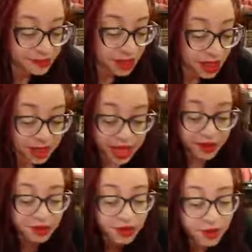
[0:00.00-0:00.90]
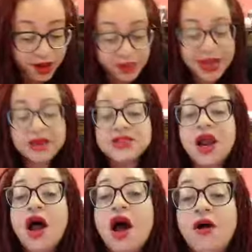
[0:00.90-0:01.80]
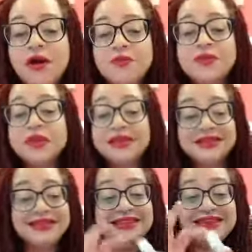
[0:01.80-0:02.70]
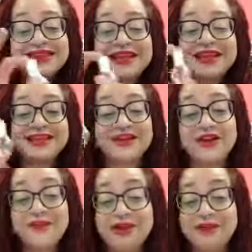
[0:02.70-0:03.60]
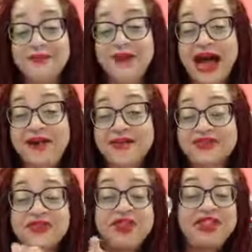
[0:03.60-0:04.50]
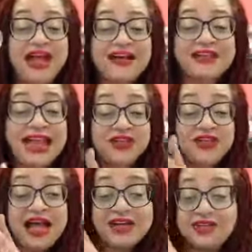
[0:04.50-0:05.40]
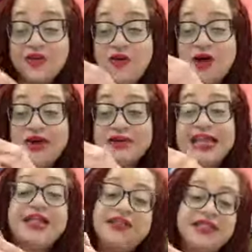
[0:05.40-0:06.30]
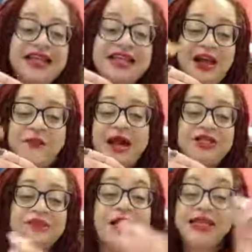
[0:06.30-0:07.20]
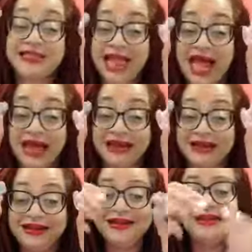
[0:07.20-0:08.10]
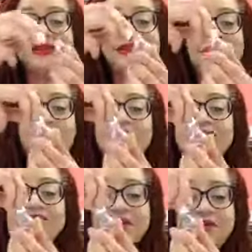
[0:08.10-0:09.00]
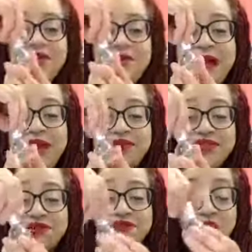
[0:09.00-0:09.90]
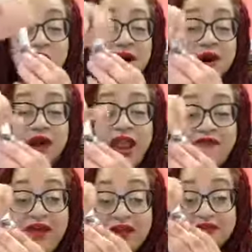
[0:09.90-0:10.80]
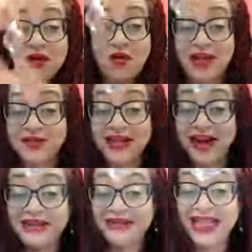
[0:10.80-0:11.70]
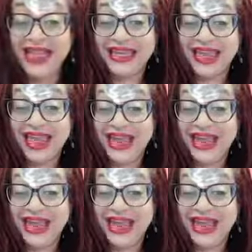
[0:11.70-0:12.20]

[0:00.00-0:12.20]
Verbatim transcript: plug. I don't know where the bottles are. Oh, this is going to be the bottles for the child's astrological oils. And it looks like nail polish, but it's not. So these are going to be the bottles for her half ounce oils. Aren't they cute?